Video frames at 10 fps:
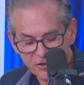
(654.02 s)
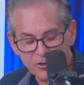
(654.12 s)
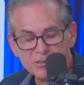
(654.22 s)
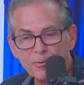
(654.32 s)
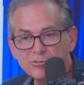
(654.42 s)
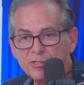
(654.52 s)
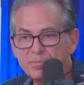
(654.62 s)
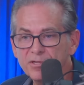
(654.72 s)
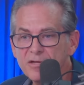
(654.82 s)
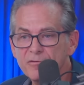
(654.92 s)
You're supposed to
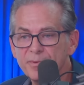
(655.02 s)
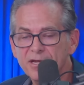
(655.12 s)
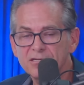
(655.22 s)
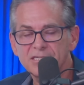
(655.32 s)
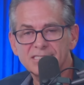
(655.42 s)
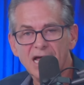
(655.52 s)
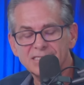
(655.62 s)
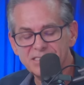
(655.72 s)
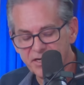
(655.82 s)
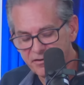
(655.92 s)
believe it because it's
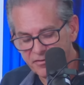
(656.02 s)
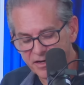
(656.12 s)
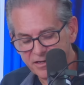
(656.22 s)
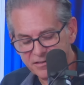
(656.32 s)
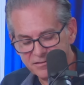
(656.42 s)
on TV.